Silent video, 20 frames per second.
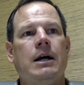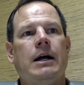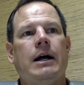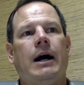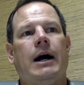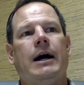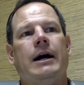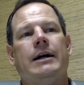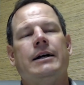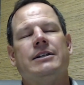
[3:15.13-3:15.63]

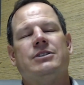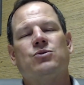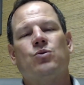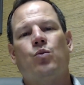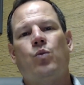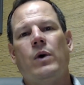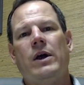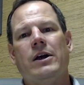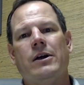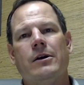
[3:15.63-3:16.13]
it's
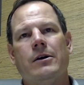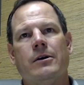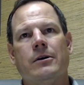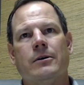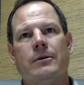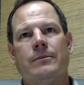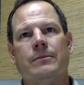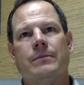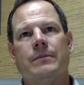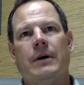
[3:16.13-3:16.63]

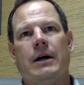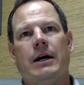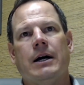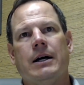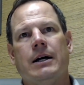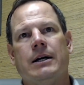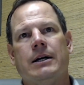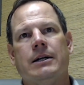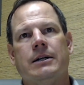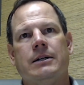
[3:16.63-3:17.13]
where
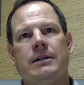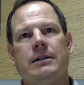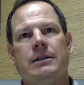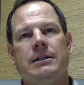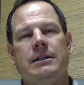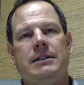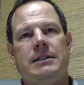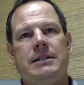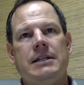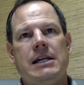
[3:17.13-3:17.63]

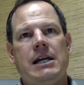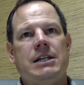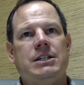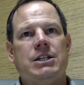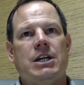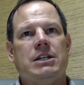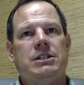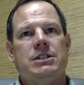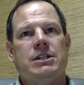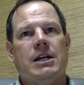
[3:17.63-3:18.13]

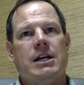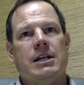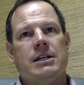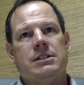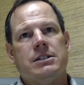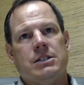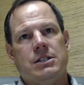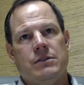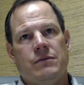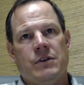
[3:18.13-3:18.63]

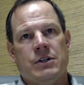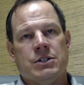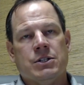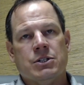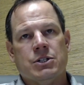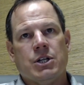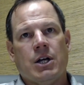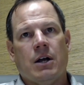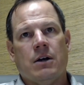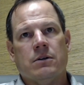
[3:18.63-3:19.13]
DHHS, Division
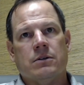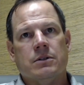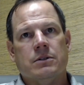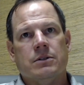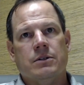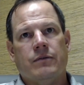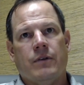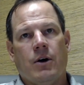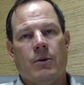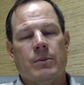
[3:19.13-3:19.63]
of Child
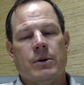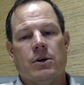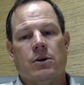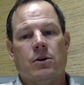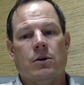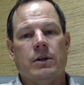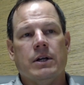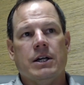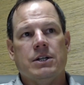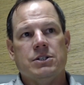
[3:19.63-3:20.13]
Development
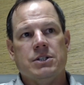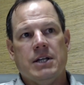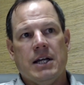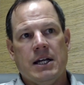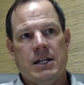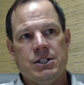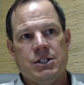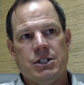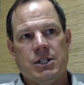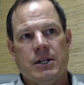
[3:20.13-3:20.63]
Early
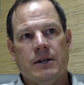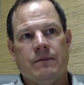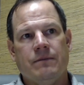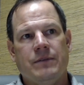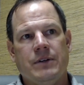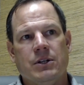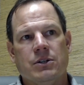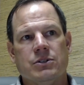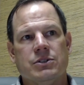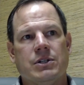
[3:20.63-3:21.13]
Education,
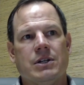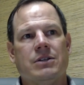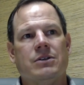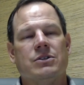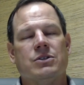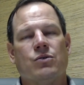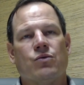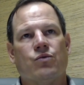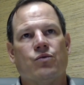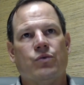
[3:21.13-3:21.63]
feels that
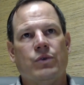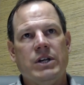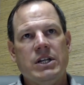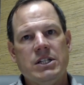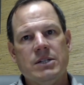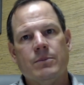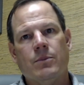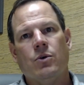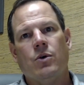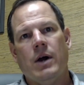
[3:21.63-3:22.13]
there's a
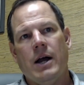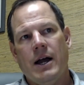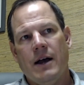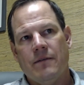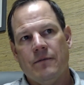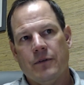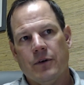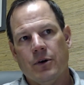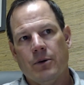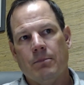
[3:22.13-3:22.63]
reasonable
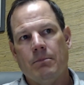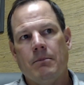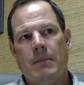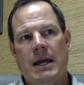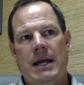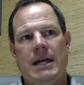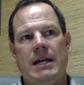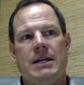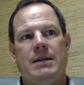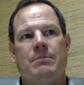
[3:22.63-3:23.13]
effort
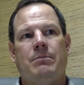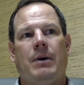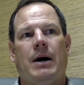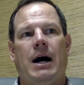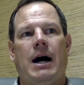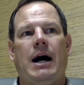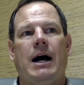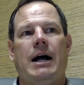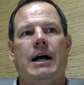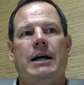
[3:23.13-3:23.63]
made
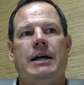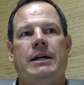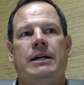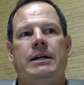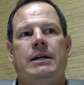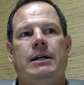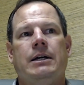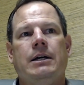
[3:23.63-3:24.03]
by